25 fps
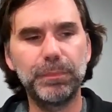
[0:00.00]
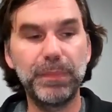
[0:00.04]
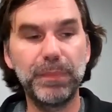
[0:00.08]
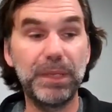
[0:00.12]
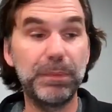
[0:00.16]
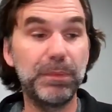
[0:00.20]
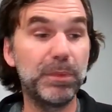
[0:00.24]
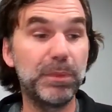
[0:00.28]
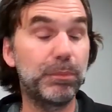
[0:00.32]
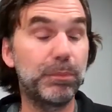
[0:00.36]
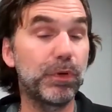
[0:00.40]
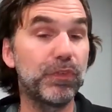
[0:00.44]

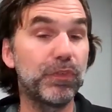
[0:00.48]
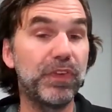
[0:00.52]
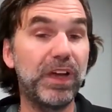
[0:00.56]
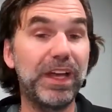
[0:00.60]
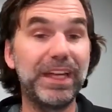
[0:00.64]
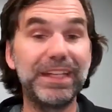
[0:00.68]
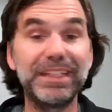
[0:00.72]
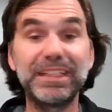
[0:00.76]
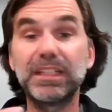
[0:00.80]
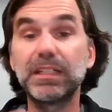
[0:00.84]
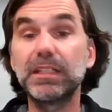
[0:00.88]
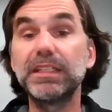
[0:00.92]
maybe
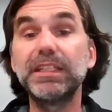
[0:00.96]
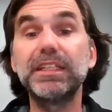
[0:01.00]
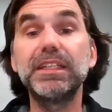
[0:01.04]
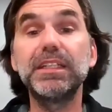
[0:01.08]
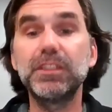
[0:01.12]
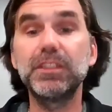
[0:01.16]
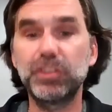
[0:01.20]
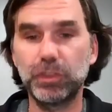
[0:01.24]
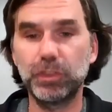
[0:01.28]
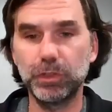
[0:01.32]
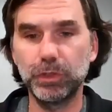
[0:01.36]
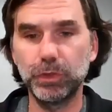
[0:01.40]
provide
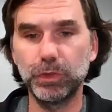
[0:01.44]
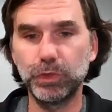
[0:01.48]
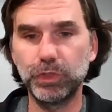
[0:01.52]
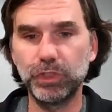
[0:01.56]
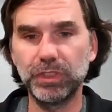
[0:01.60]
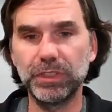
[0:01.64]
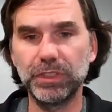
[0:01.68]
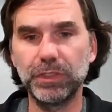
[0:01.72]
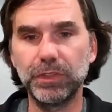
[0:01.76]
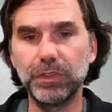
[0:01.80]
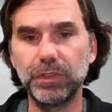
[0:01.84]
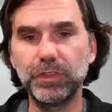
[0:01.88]
cleaning
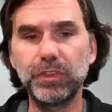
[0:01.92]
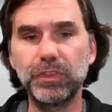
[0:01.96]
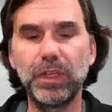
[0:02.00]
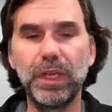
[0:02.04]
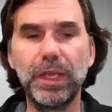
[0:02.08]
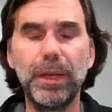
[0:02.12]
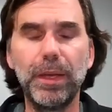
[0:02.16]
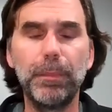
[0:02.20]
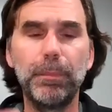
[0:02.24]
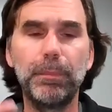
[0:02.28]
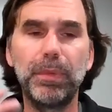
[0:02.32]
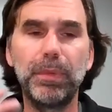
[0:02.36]

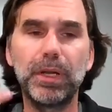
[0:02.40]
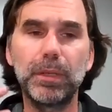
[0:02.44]
solutions,